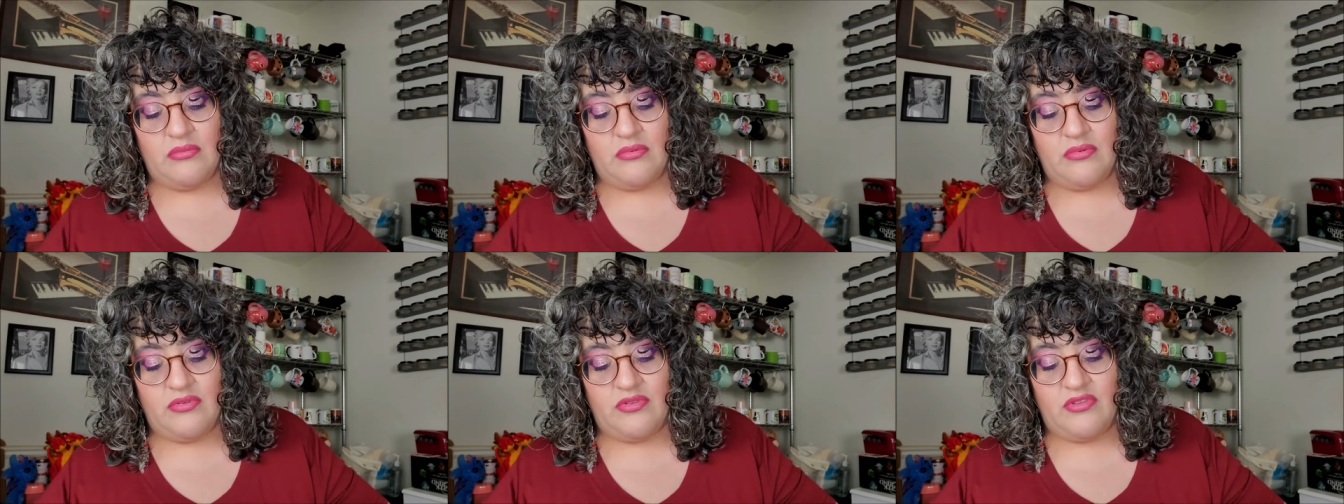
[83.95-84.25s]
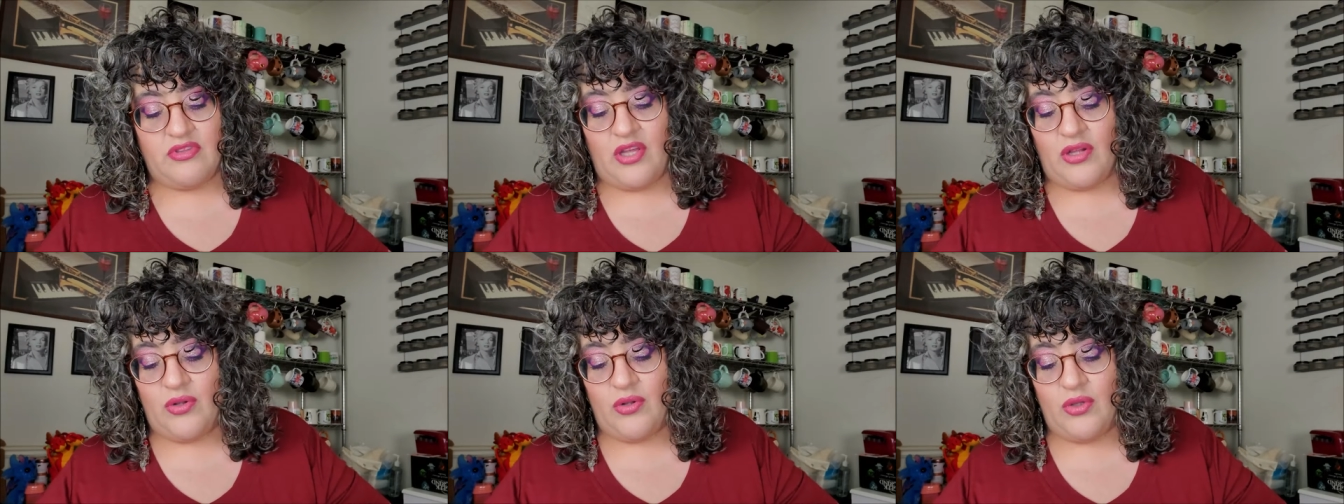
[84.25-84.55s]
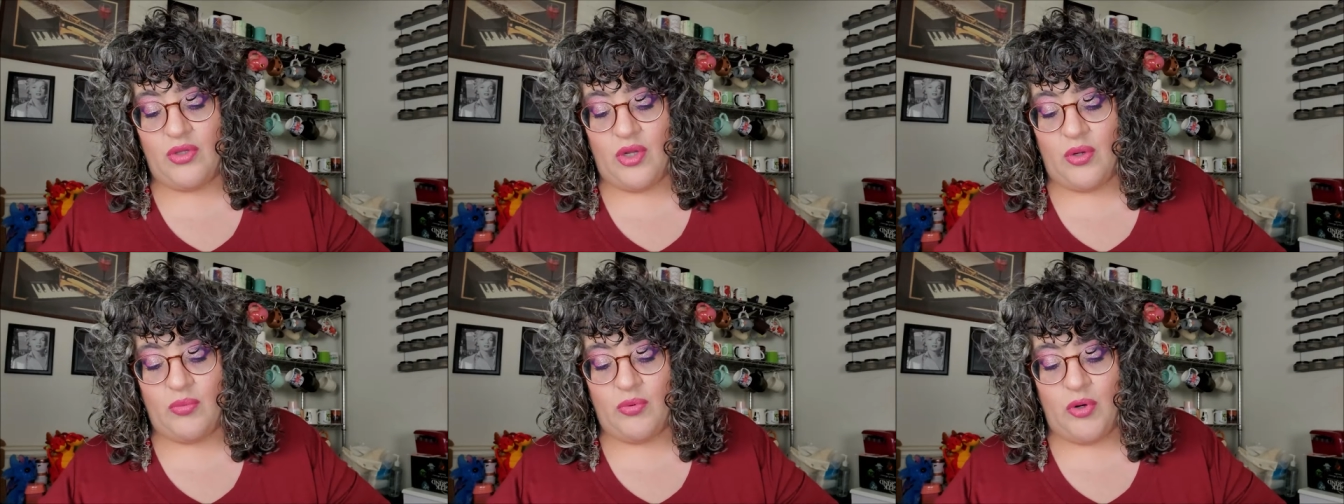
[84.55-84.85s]

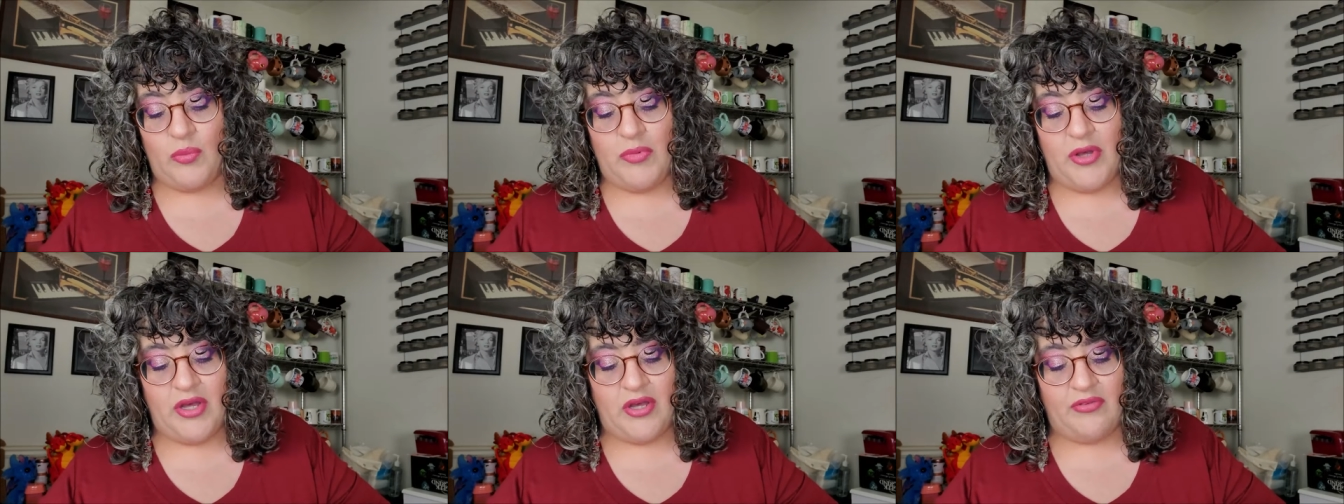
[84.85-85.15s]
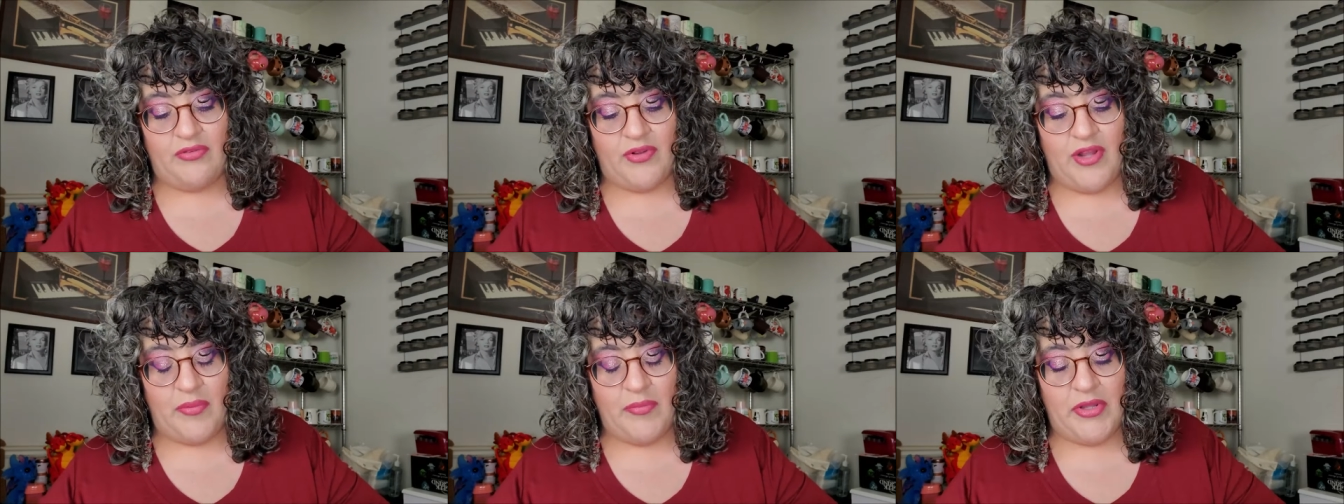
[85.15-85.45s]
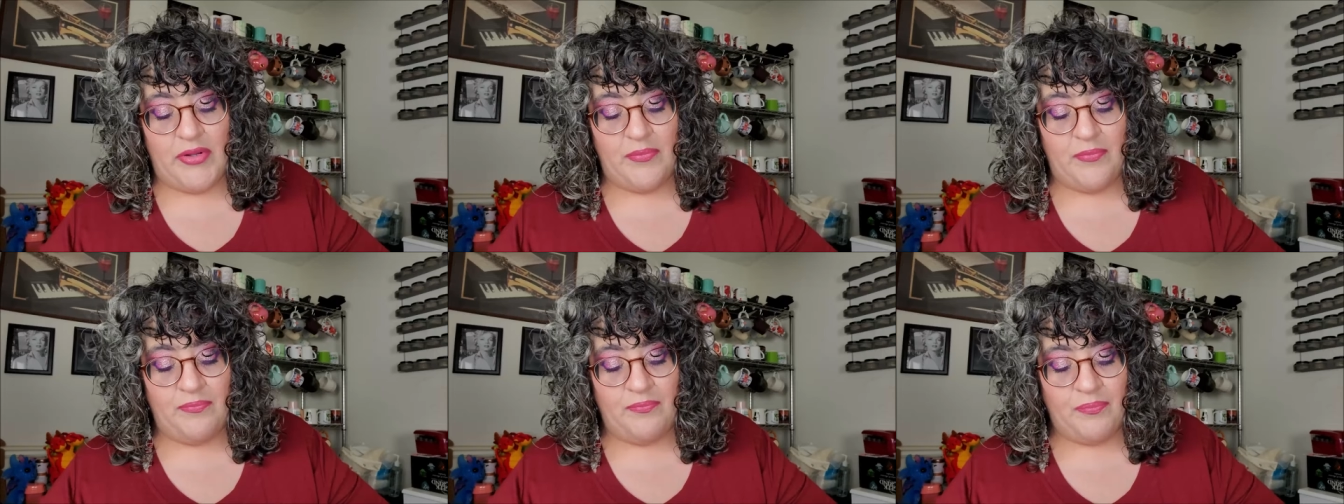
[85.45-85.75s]
subtle aroma of
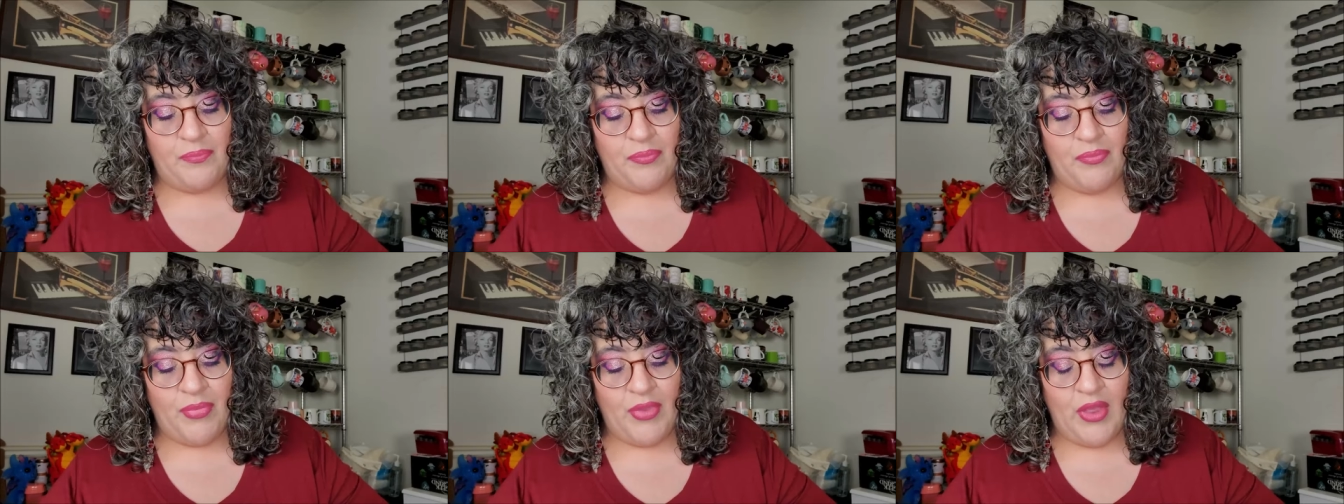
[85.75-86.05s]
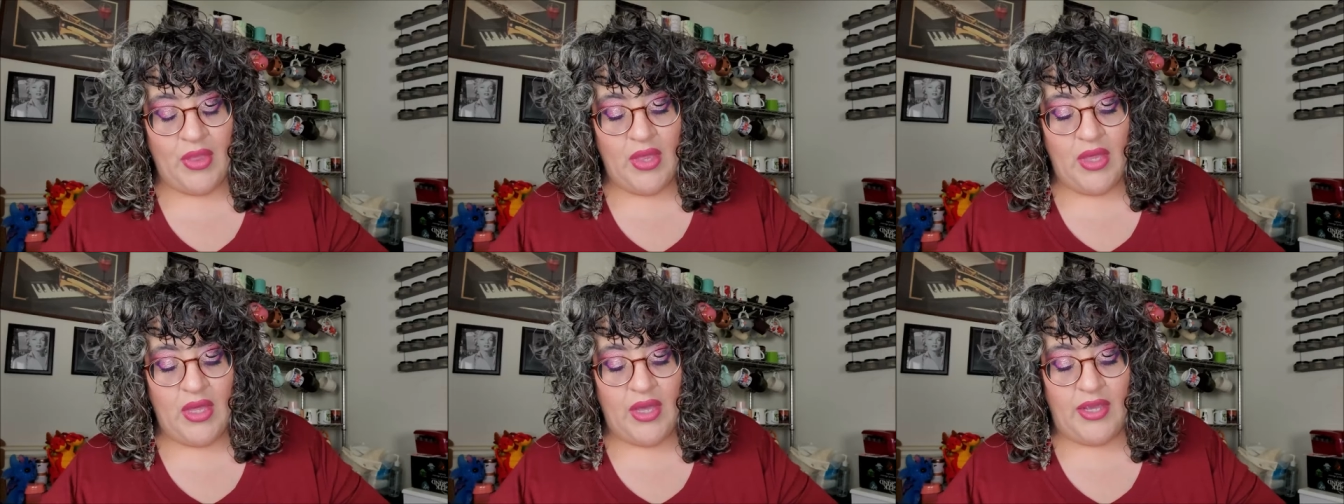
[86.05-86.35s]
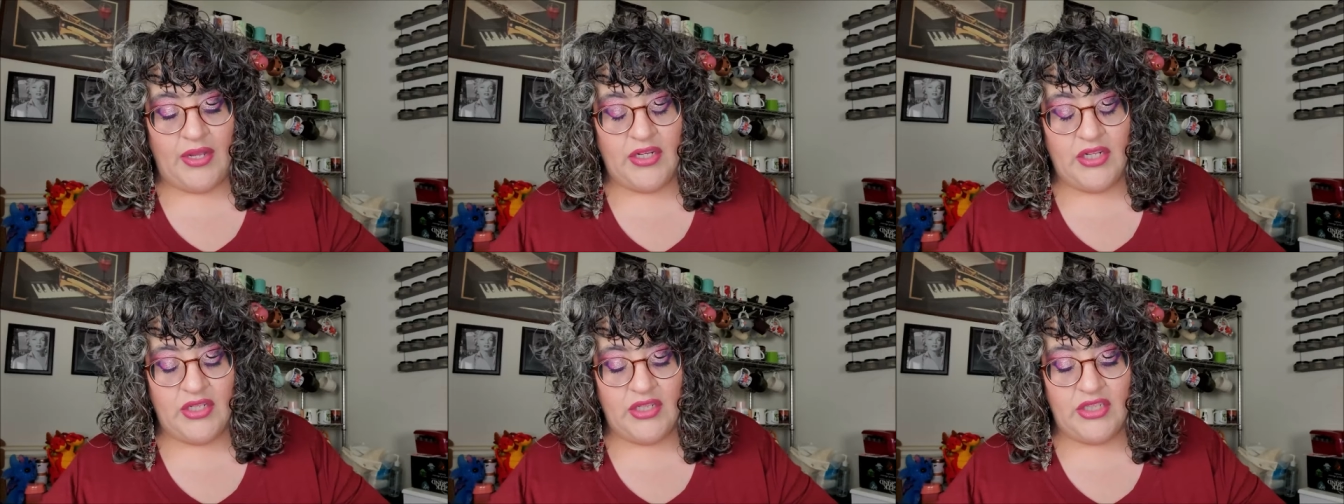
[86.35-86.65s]
lemon.
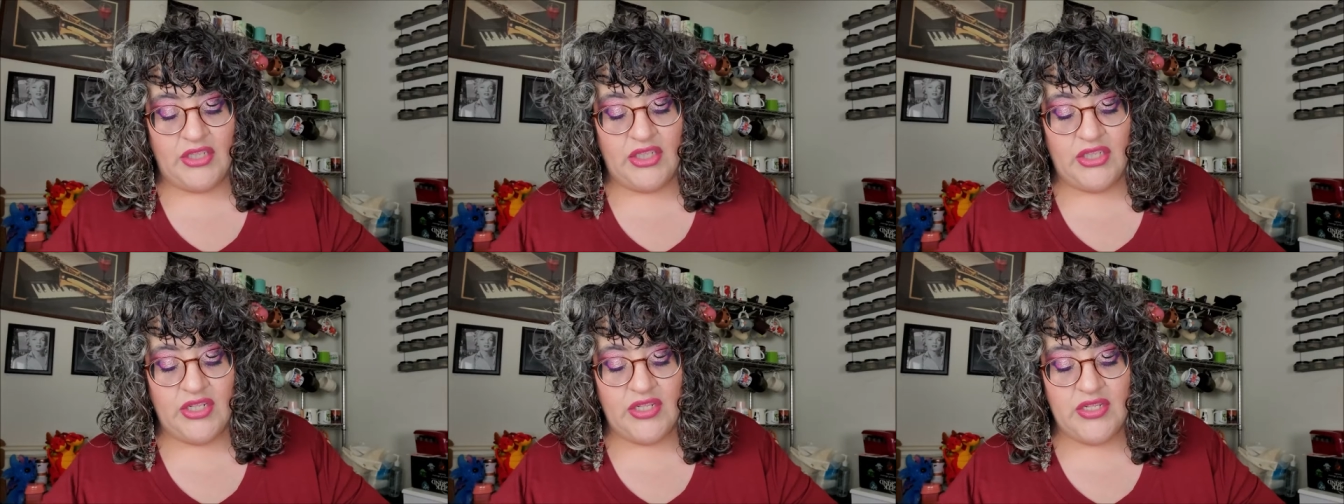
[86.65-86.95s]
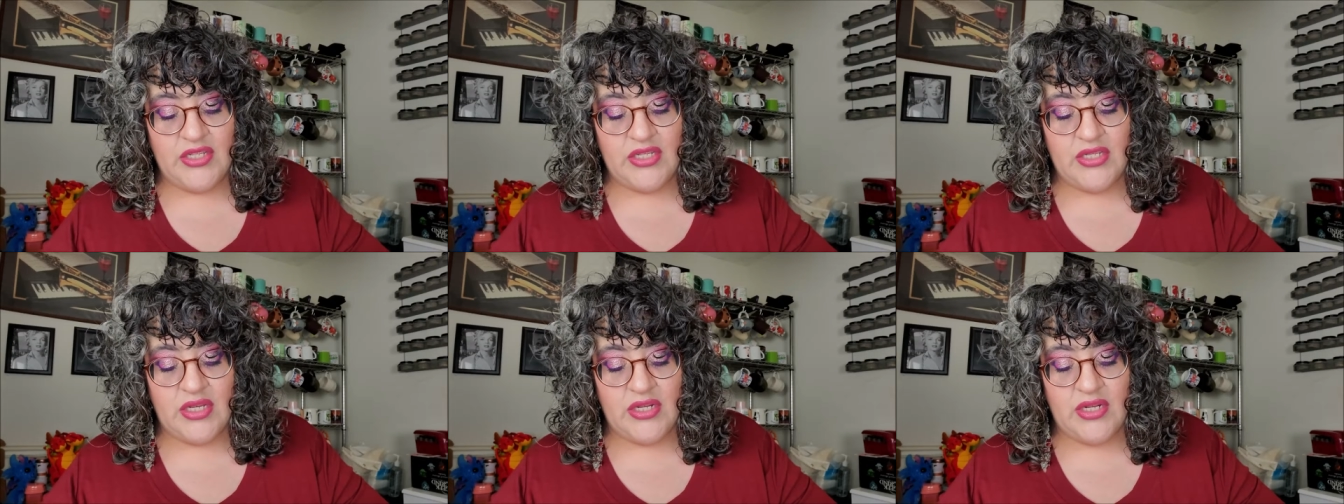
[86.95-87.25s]
A delicious,